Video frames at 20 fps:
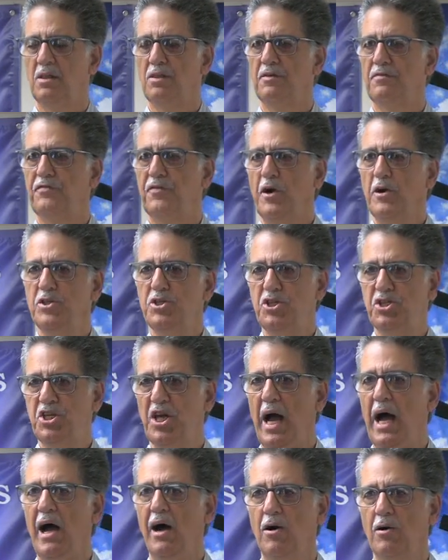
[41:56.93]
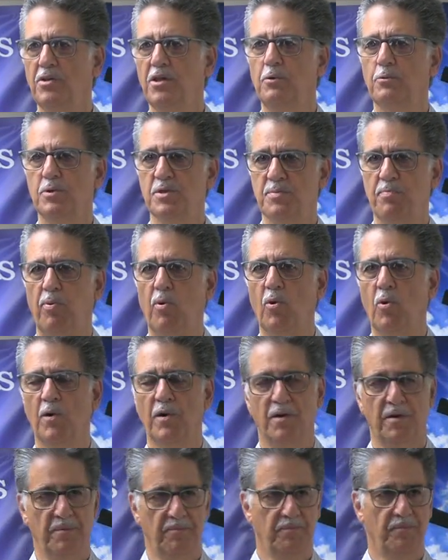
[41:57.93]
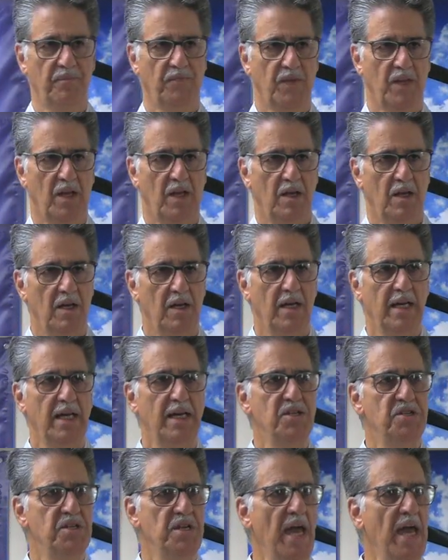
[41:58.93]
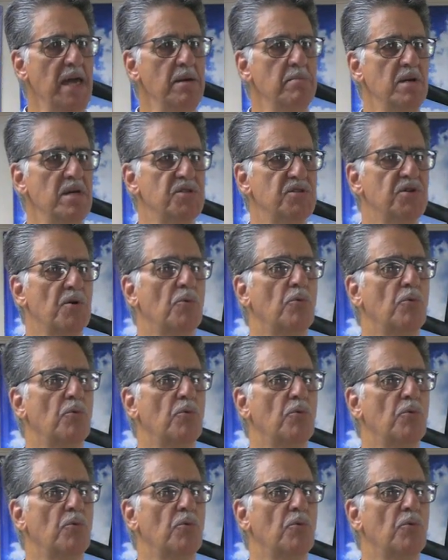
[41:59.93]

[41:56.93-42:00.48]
The first child that was born, his name is